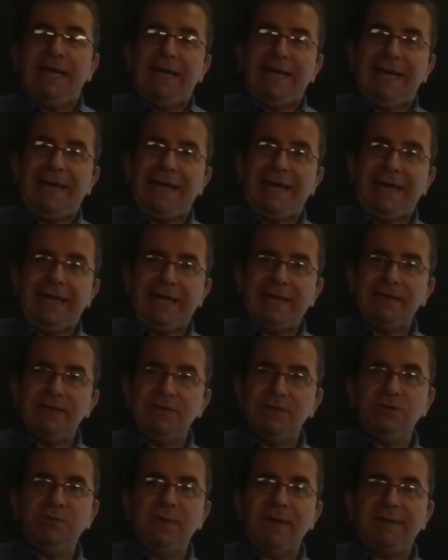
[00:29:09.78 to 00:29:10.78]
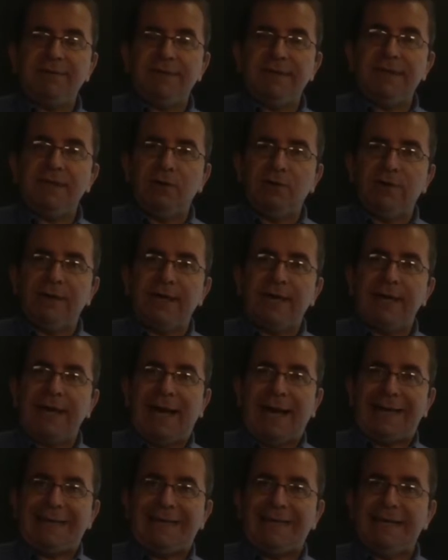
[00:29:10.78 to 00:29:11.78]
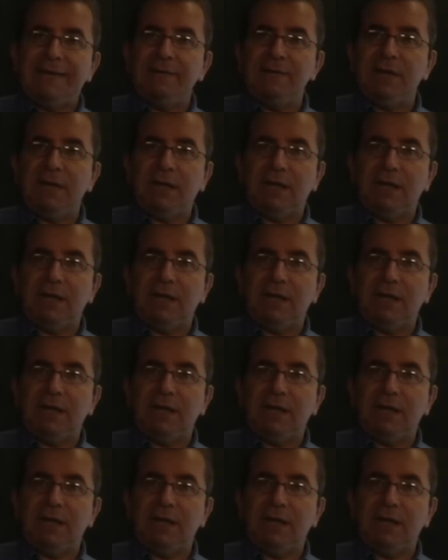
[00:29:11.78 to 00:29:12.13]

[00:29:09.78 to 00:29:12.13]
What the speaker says: And you may think, okay, I can